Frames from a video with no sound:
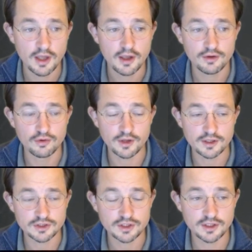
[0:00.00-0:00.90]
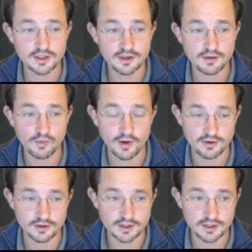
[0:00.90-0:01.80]
you can see whether
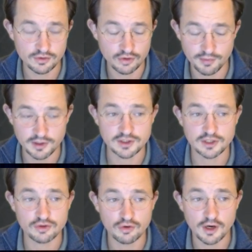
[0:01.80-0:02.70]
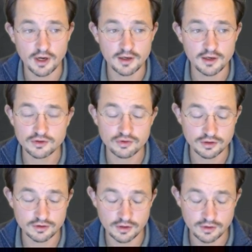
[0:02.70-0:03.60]
the topics that score highly, sorry,
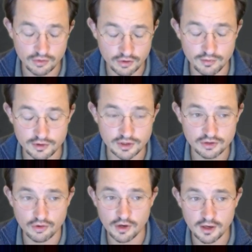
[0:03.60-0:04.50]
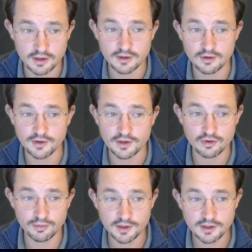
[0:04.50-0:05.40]
the documents that score highly on that
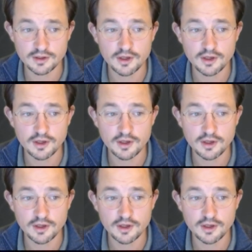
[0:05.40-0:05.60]
topic